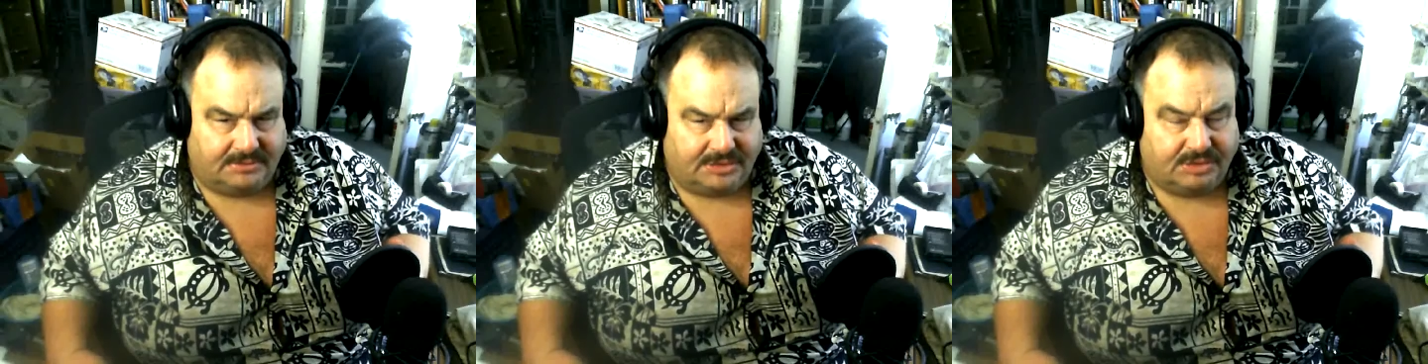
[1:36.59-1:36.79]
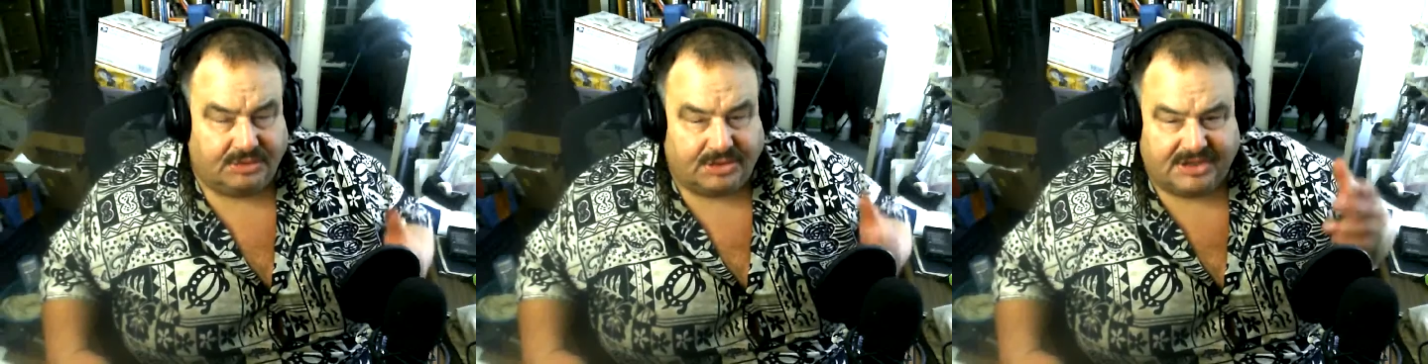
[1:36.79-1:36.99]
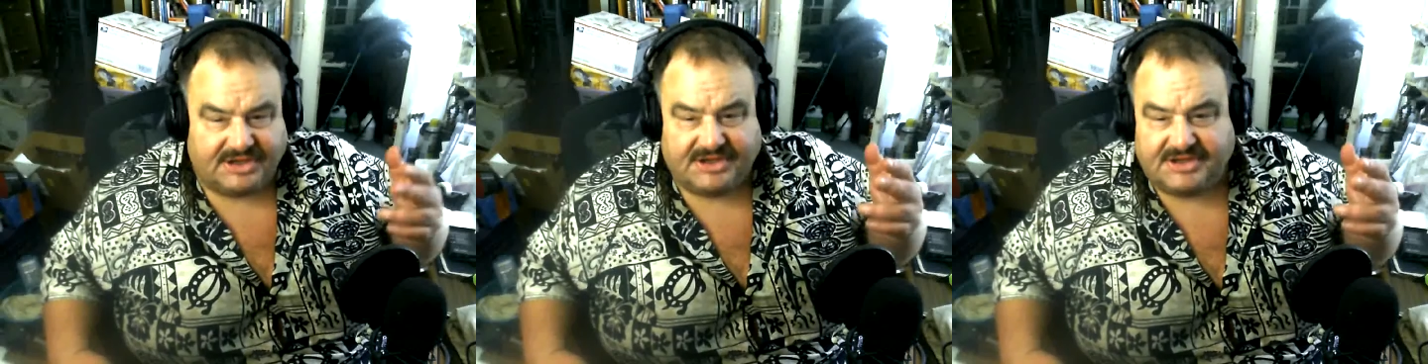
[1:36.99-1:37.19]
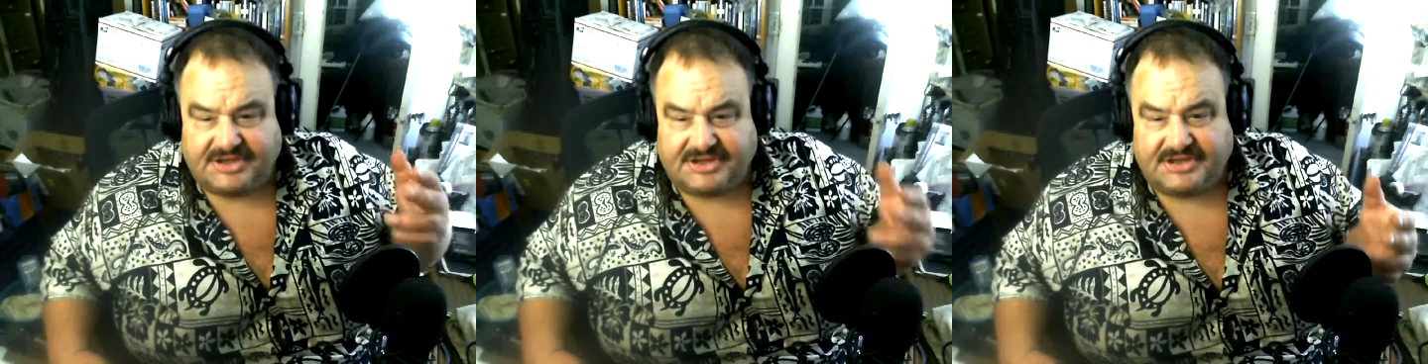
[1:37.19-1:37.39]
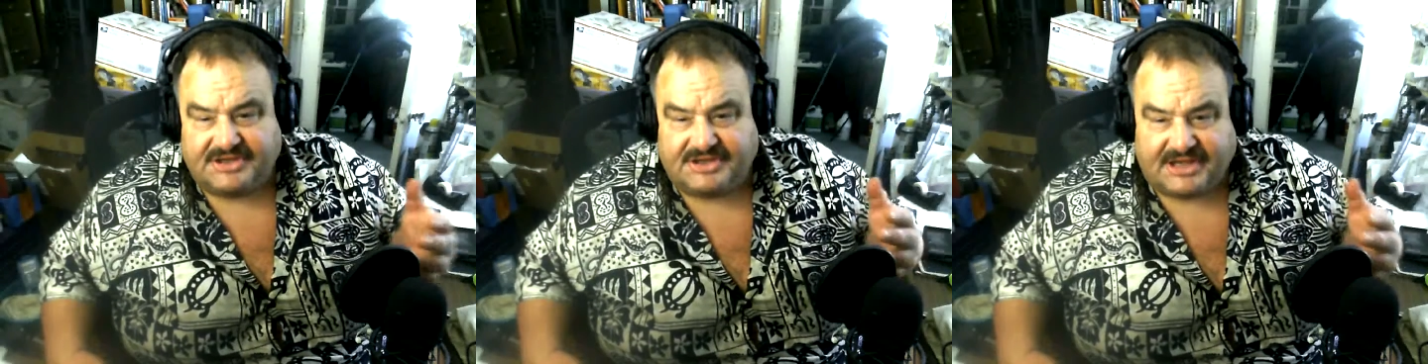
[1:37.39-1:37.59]
to a
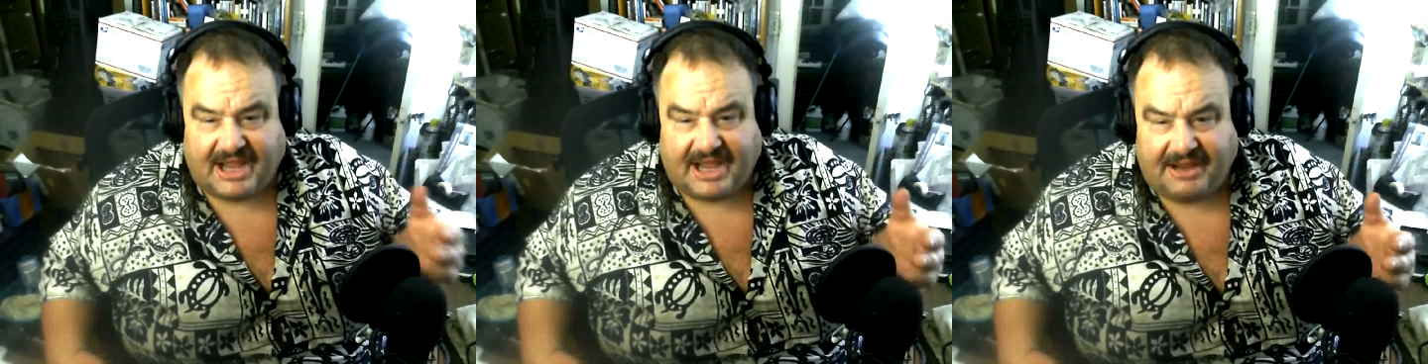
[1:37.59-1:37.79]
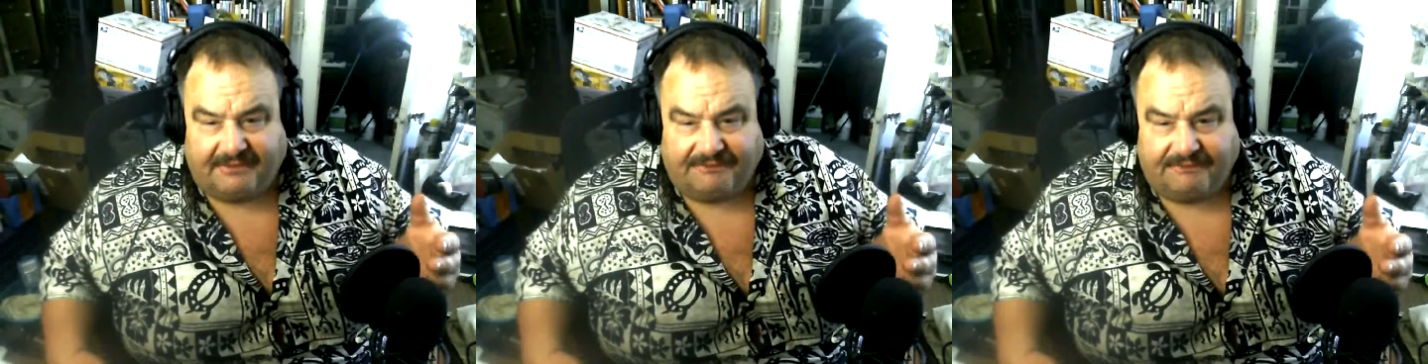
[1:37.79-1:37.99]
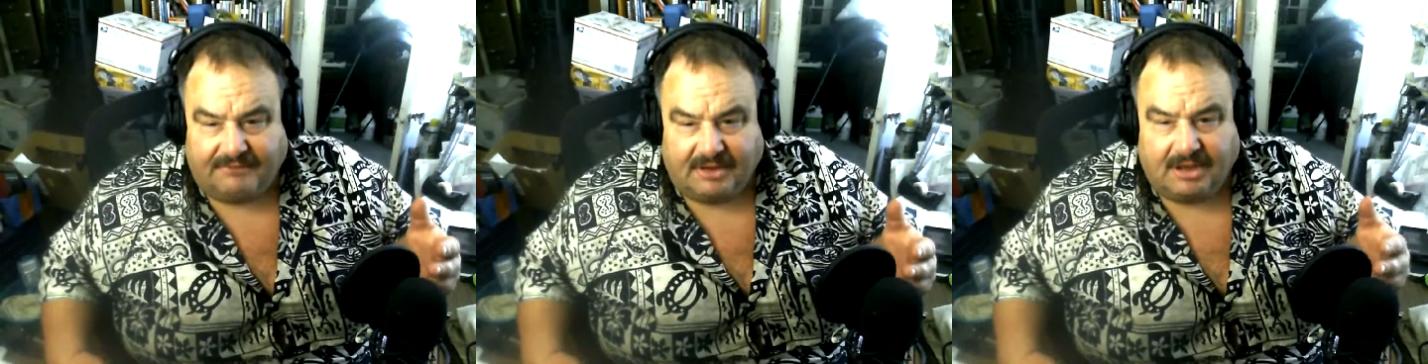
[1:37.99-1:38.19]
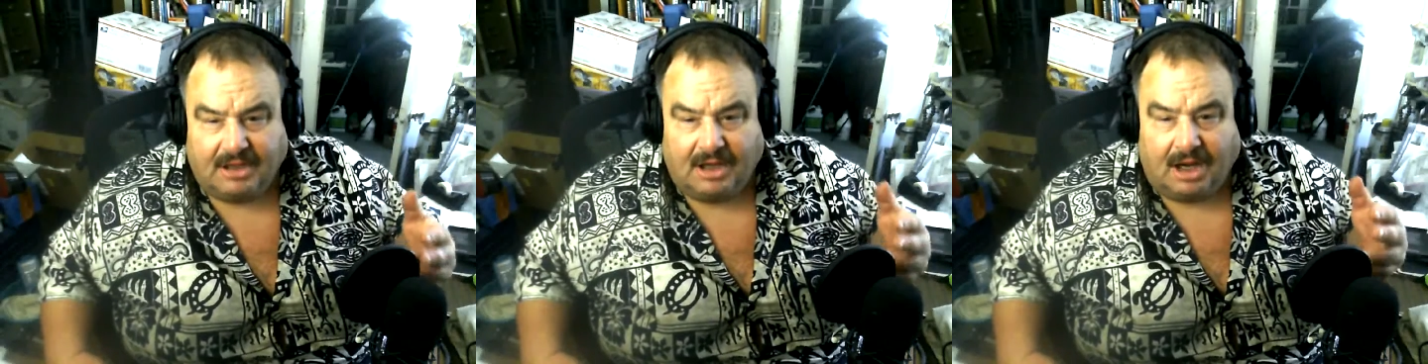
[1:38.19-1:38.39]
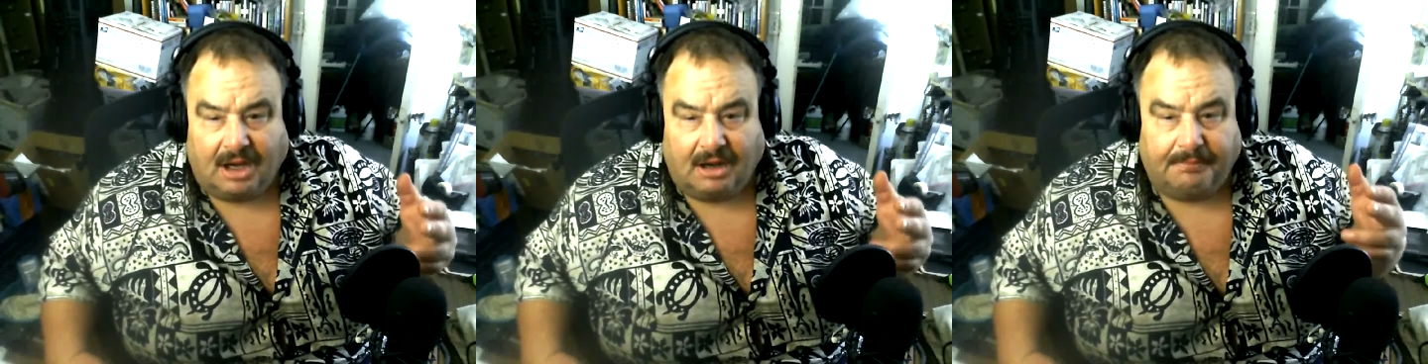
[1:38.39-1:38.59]
safe
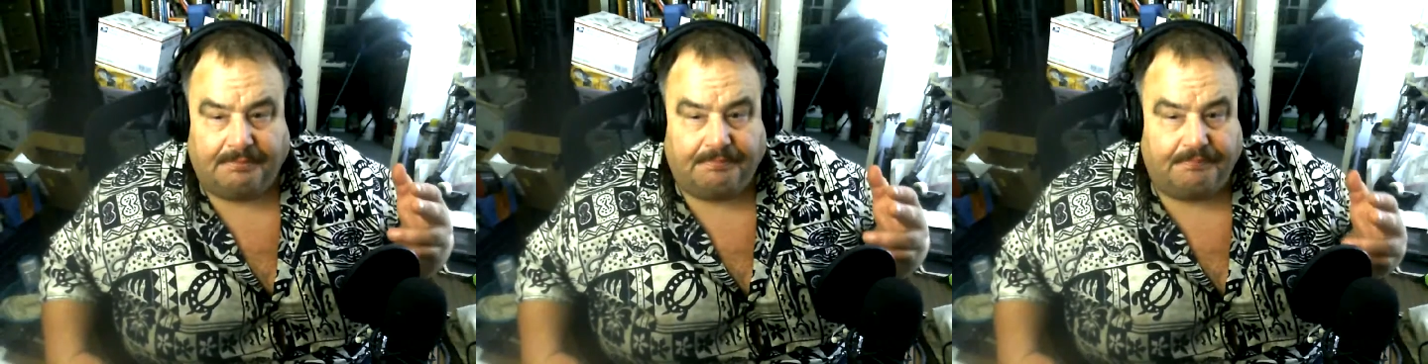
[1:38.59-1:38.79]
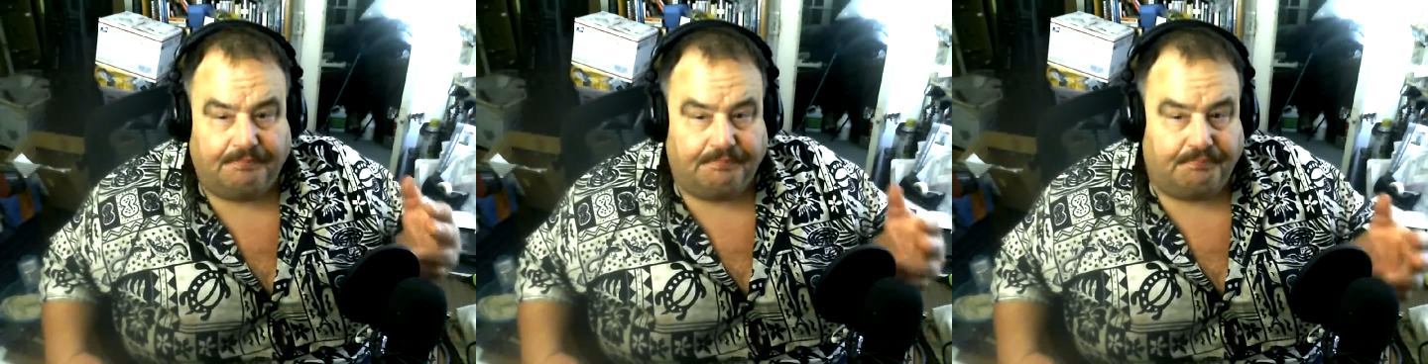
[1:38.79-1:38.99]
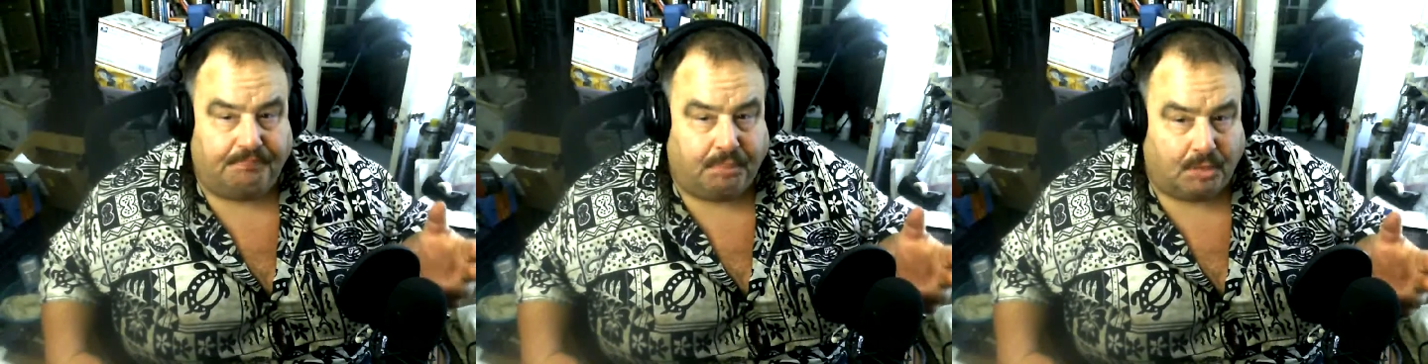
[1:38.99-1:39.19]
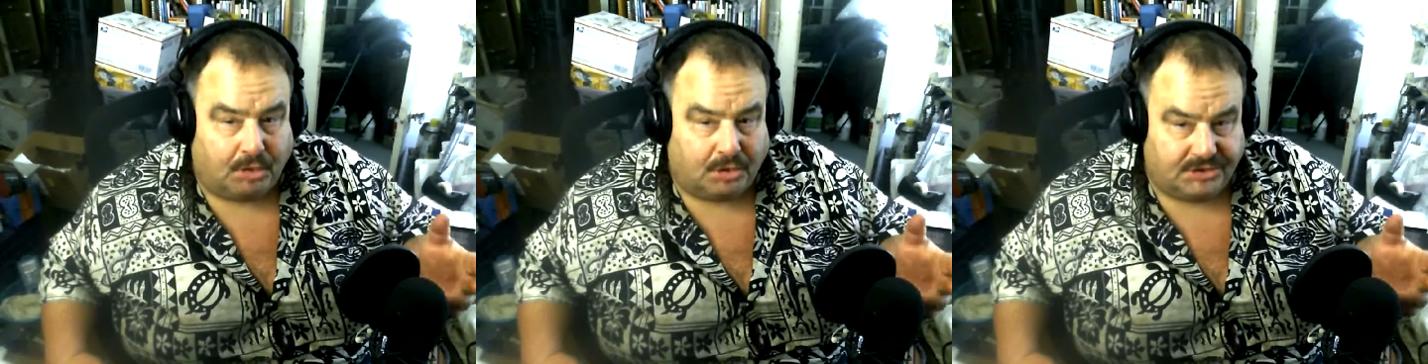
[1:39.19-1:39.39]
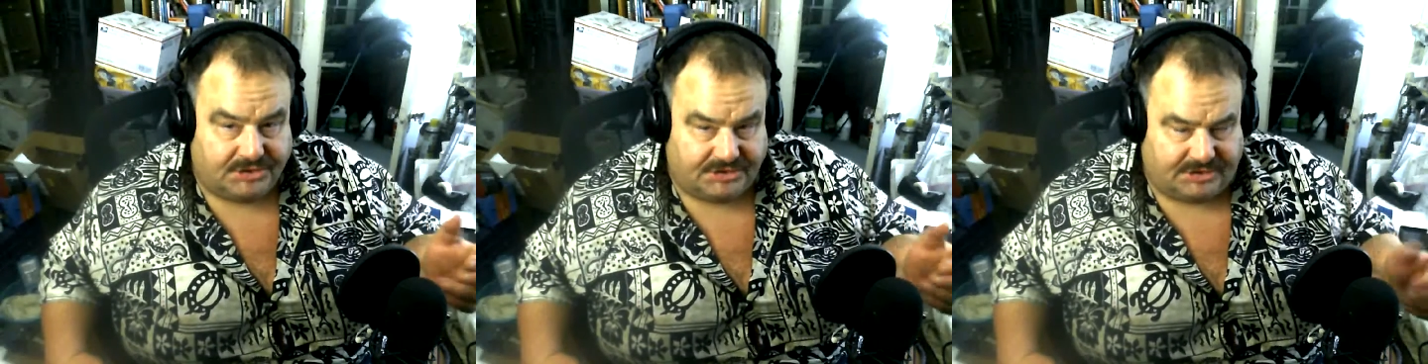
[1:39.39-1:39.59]

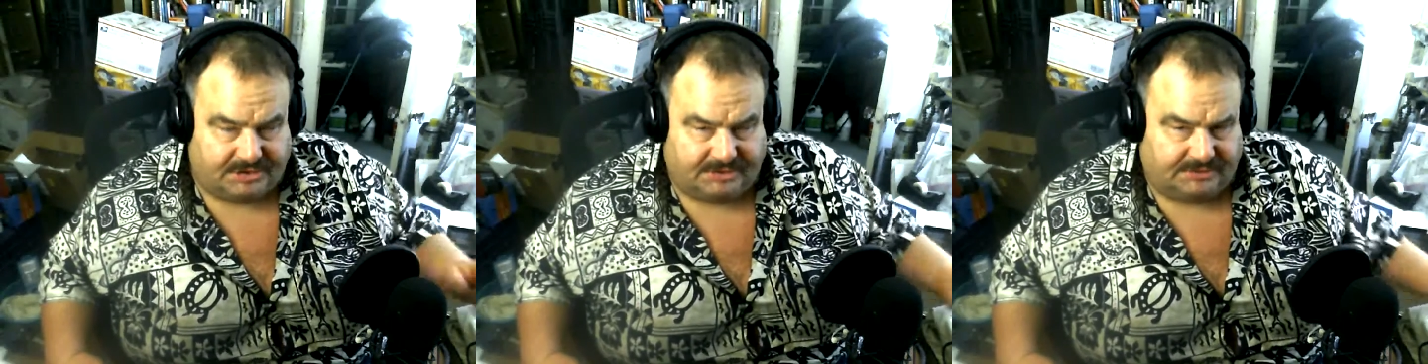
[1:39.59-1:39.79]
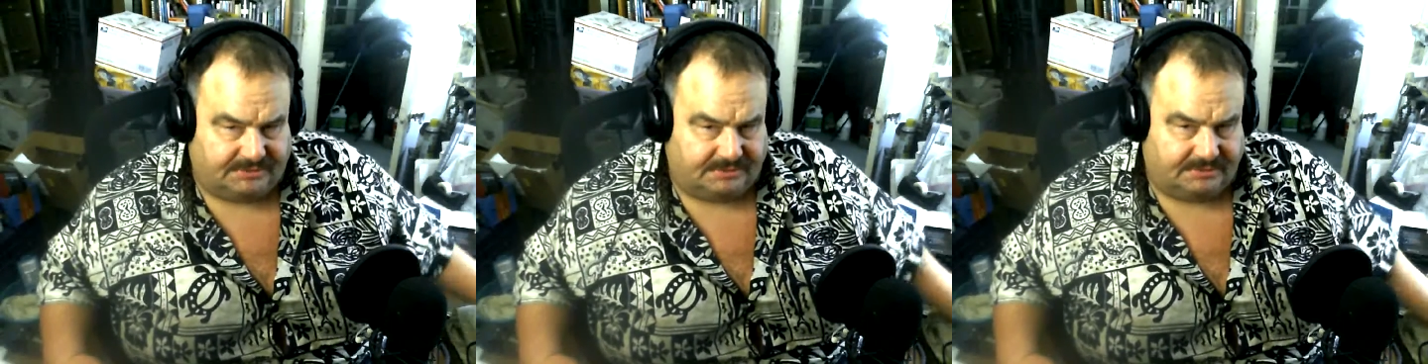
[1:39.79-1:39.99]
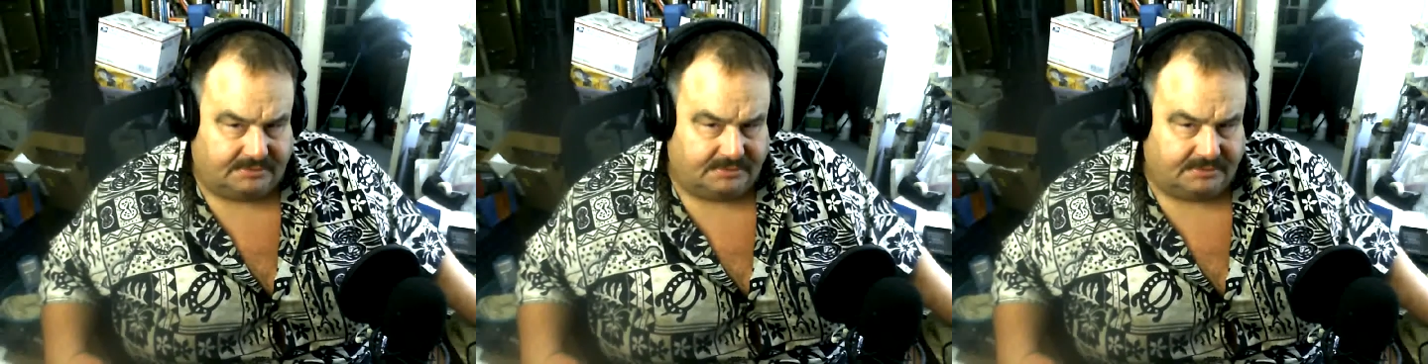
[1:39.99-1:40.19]
abortion?